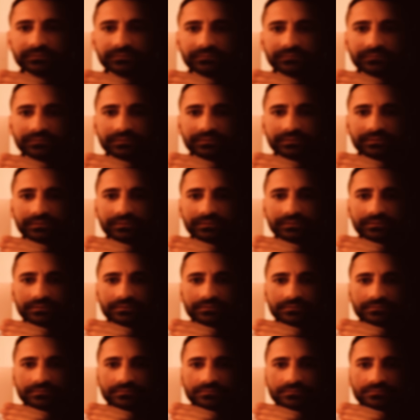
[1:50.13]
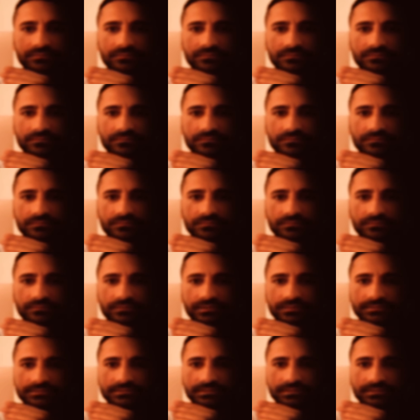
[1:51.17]
Okay,
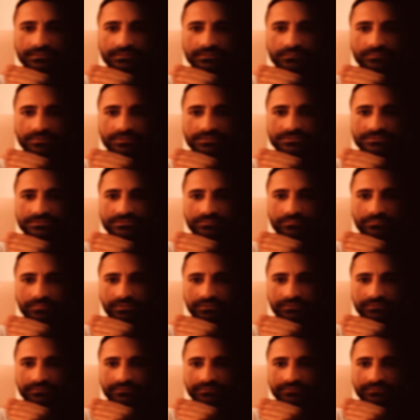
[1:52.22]
that's a little bit too blurred.